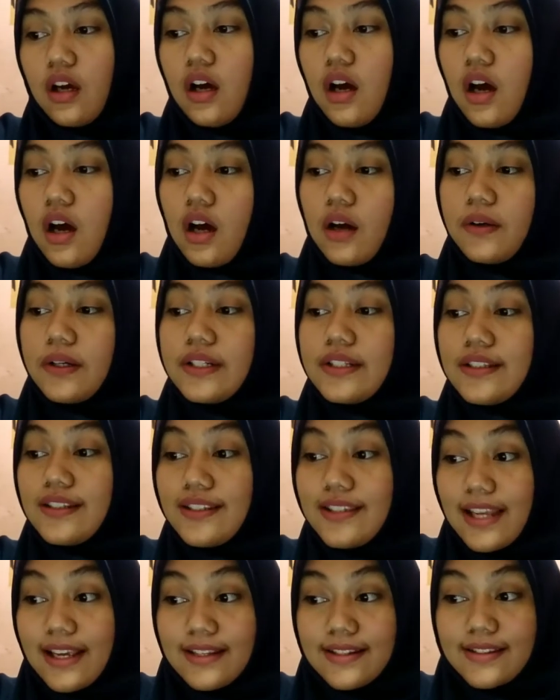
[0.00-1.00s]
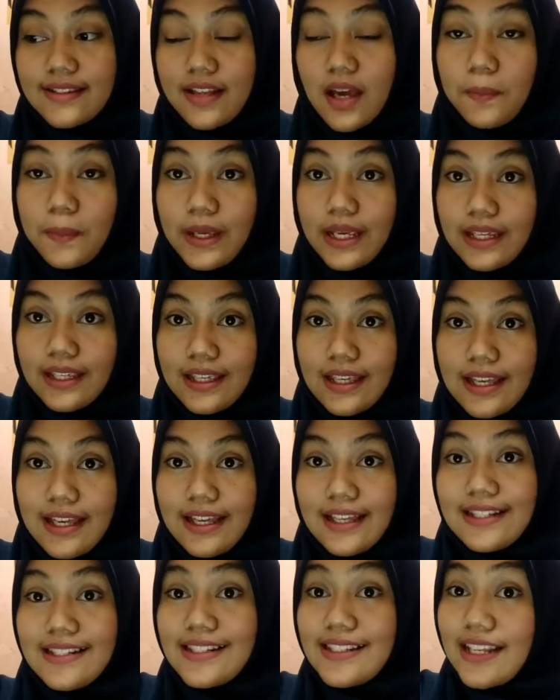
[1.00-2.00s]
our today's topic
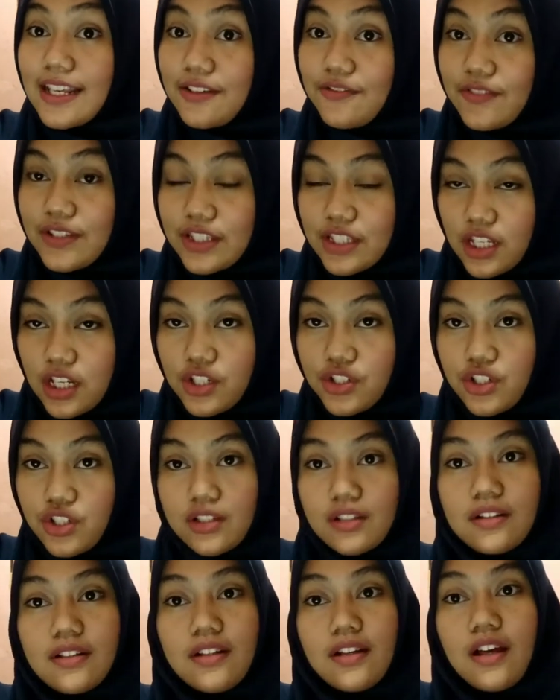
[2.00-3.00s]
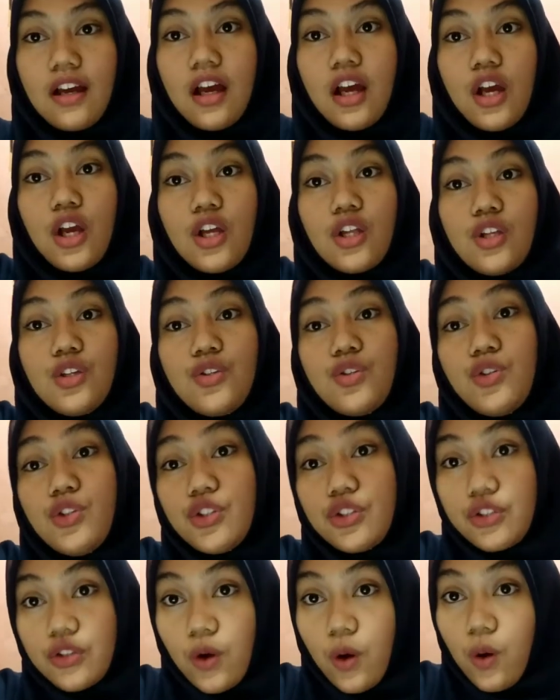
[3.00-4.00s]
is invitation. Do
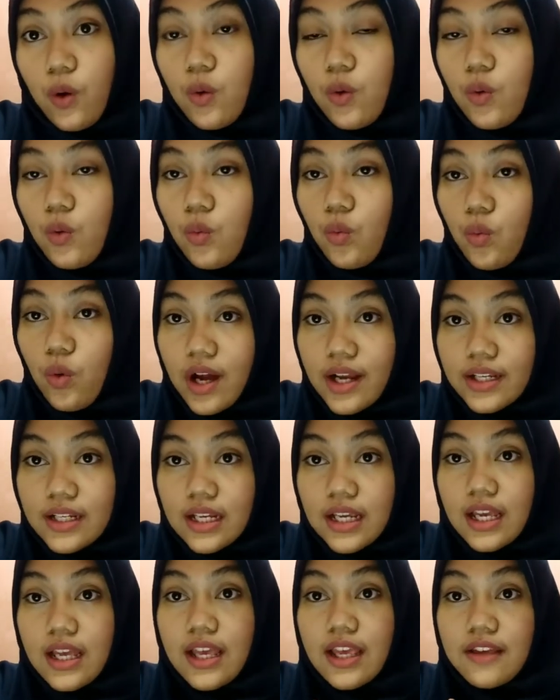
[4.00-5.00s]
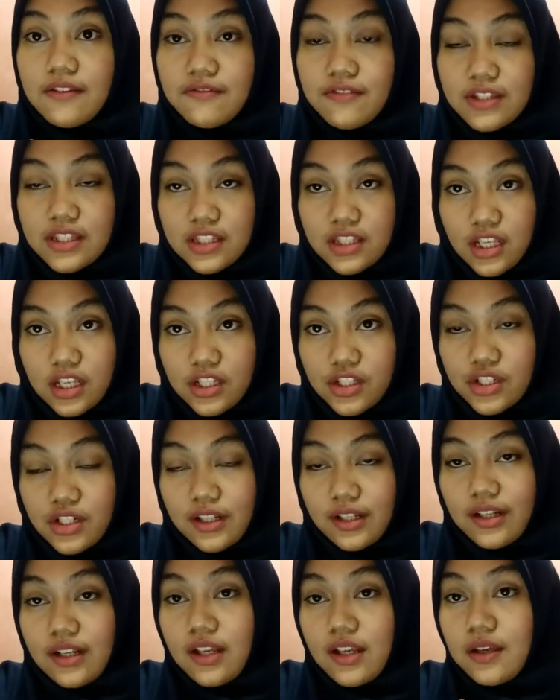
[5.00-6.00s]
you know what
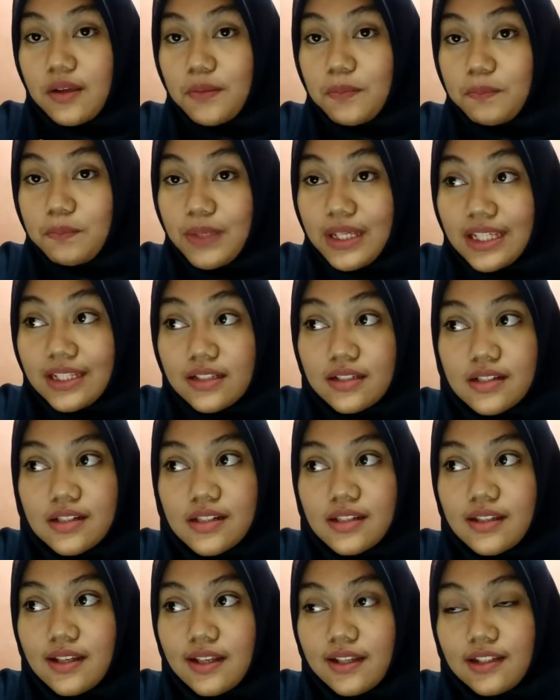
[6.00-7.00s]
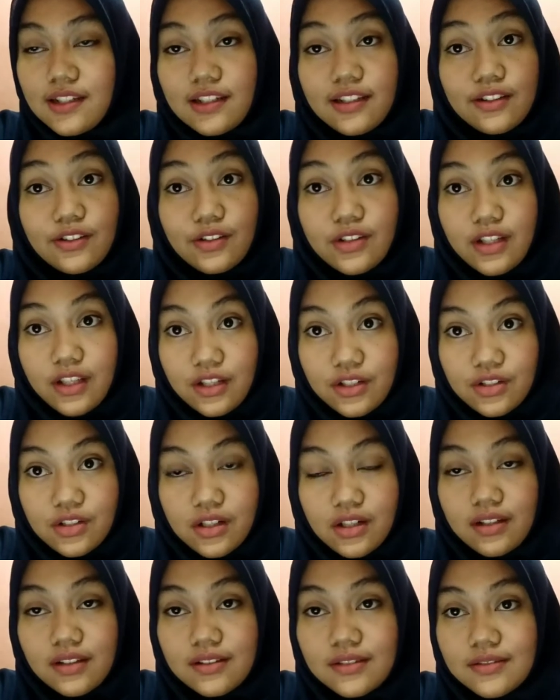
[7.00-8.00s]
invitation means in Indonesia?